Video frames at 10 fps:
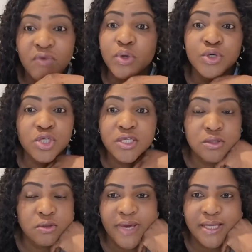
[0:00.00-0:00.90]
If we could
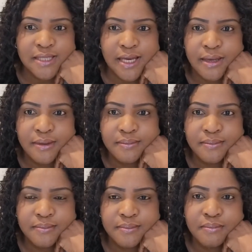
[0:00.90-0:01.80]
just do better,
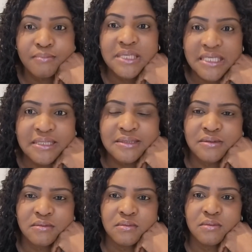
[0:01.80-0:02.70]

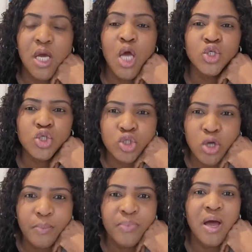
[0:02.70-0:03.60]
please
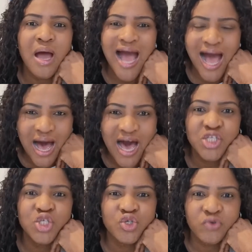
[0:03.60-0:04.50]
stop
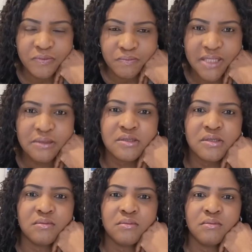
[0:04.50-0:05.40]
harsh
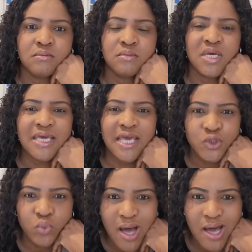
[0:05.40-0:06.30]
treatment
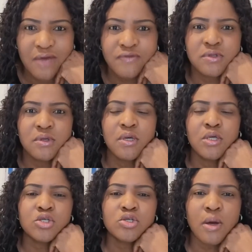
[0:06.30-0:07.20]
against wives.
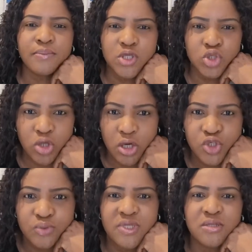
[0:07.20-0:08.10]
Stop the
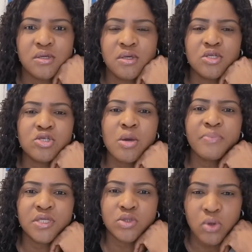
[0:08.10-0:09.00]
judgment.
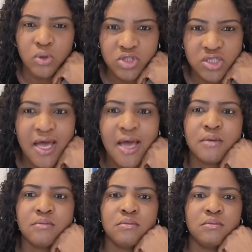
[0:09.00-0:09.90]
Stop the torture.
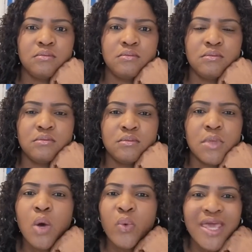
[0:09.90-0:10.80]

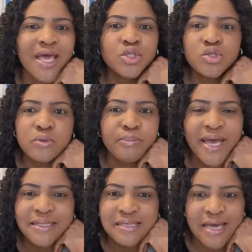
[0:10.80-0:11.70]
We can do
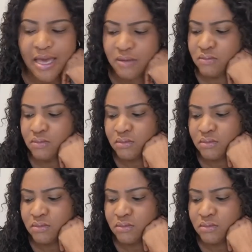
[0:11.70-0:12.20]
better.